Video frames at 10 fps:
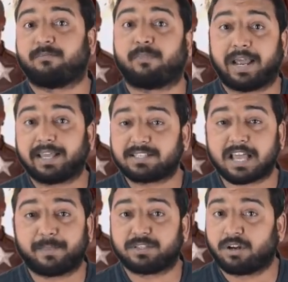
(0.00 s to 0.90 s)
My
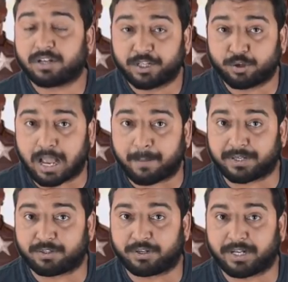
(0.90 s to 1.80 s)
exam is not going to
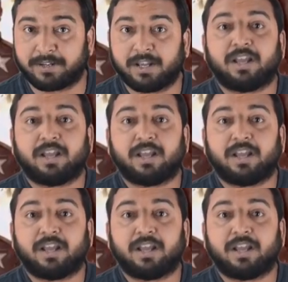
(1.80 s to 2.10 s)
happen today.